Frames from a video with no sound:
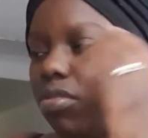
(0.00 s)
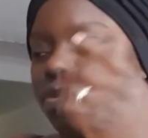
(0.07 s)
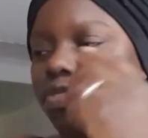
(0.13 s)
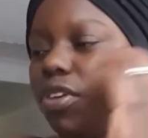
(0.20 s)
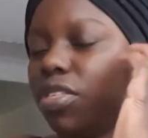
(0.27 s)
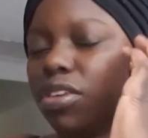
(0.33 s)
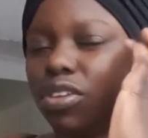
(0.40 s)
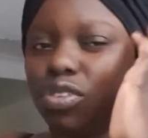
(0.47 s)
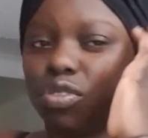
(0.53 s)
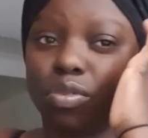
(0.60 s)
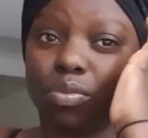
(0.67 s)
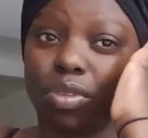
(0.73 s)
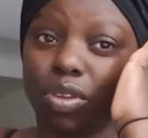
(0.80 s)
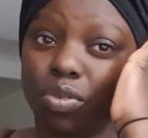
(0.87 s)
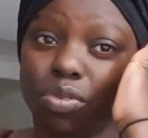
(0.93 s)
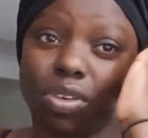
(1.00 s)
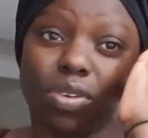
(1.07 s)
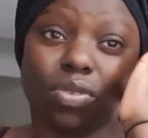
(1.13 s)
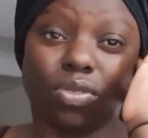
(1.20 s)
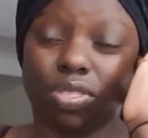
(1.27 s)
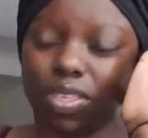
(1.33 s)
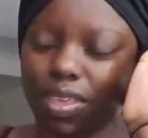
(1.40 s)
Faith and Jerome, they do their
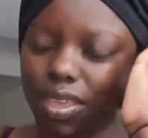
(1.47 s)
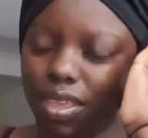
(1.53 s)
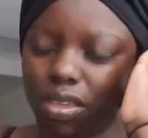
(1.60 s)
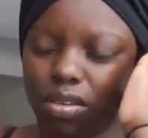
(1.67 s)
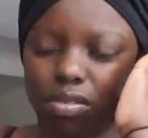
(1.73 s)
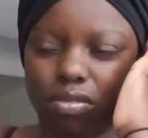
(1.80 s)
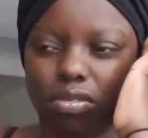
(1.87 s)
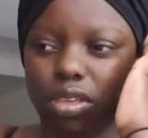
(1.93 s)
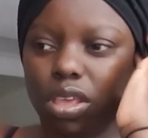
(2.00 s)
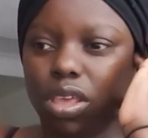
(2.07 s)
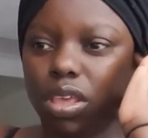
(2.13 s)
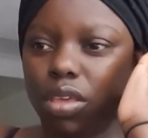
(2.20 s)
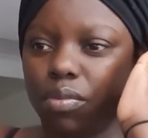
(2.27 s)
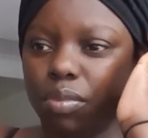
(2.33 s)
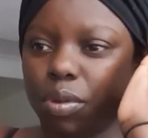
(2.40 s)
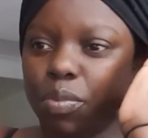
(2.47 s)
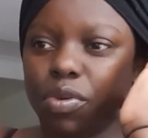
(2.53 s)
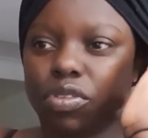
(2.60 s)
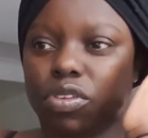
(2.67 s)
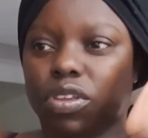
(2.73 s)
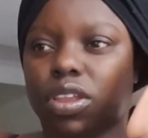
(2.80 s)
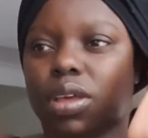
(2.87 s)
own thing, But
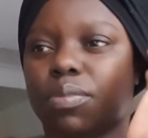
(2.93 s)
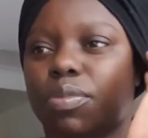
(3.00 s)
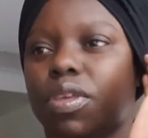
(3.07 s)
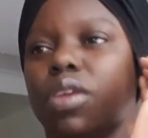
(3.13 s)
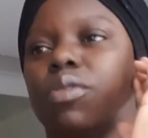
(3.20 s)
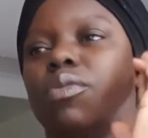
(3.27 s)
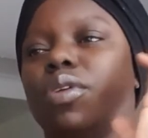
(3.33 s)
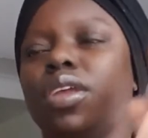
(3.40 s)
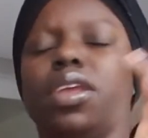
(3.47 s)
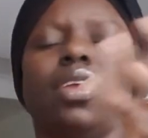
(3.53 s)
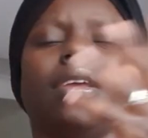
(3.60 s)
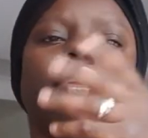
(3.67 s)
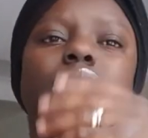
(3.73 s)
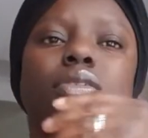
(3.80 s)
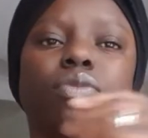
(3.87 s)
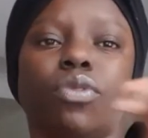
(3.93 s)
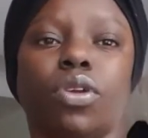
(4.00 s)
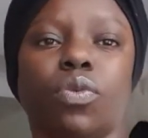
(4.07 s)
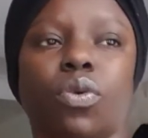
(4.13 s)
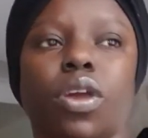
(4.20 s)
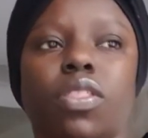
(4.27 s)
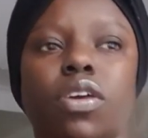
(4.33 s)
most of the time they
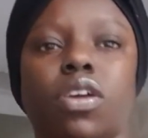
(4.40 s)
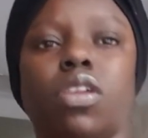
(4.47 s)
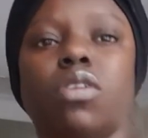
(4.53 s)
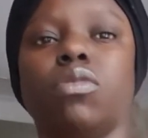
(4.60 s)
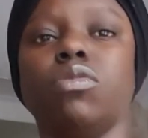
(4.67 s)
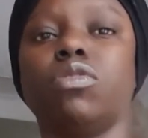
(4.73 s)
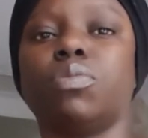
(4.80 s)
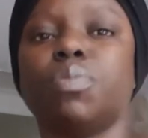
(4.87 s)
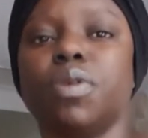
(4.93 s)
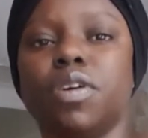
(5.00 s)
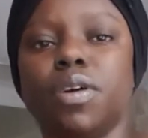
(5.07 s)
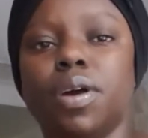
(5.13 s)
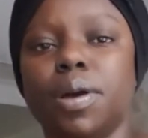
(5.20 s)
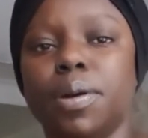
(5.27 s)
re-wear the clothes. But